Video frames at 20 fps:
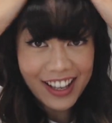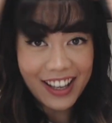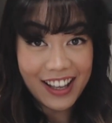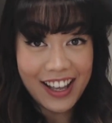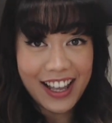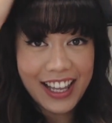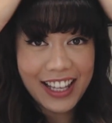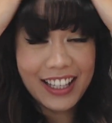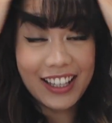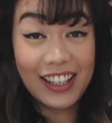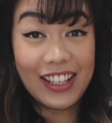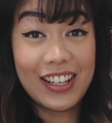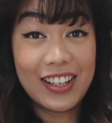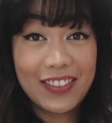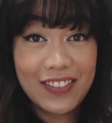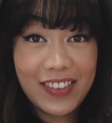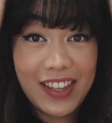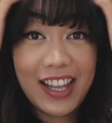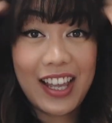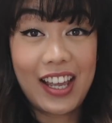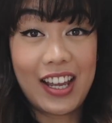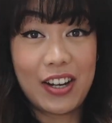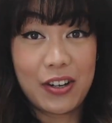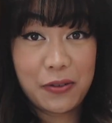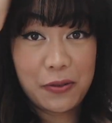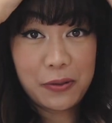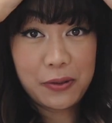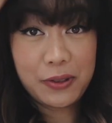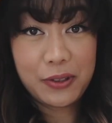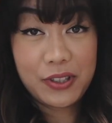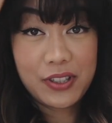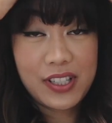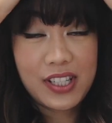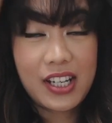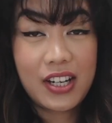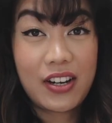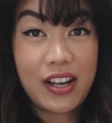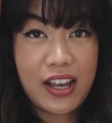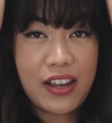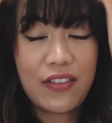I love the hair rollers
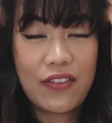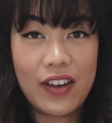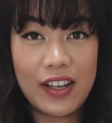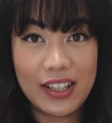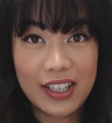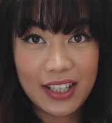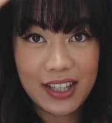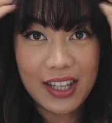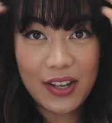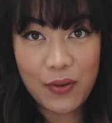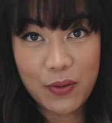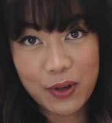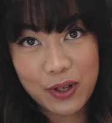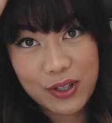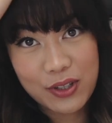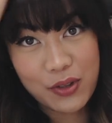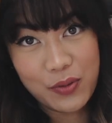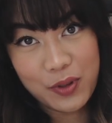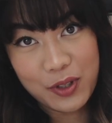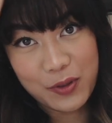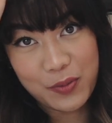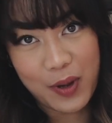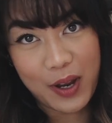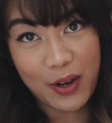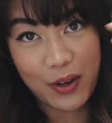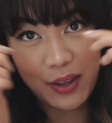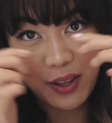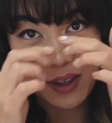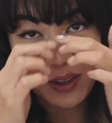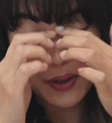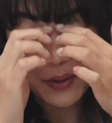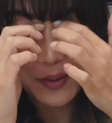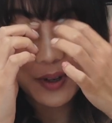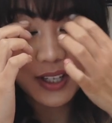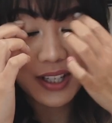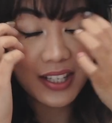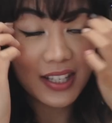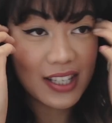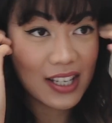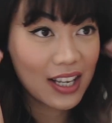here. I find that they work so much better than the
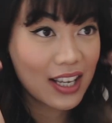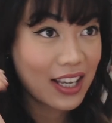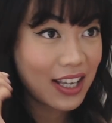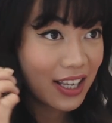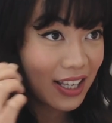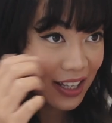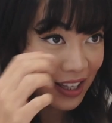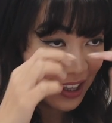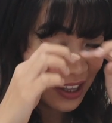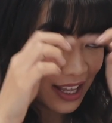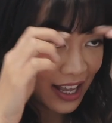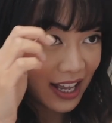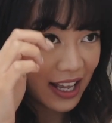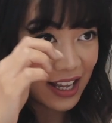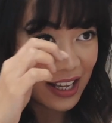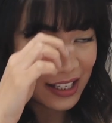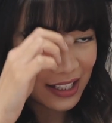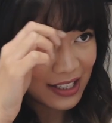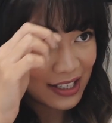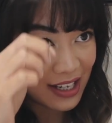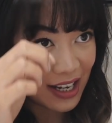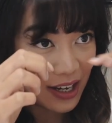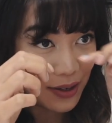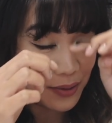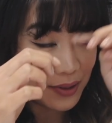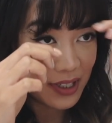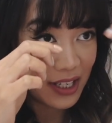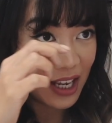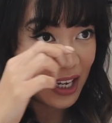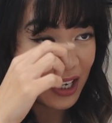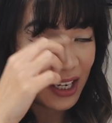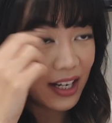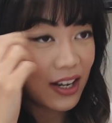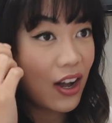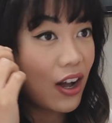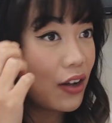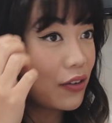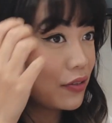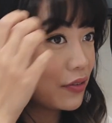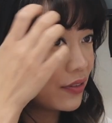ones that I was getting
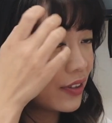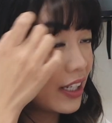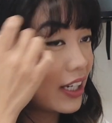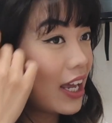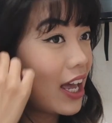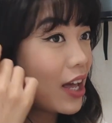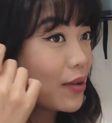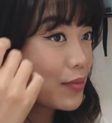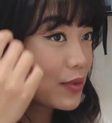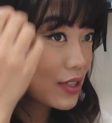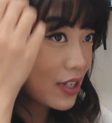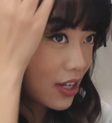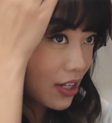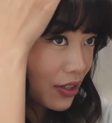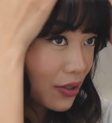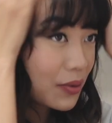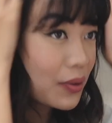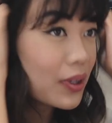off of like Amazon or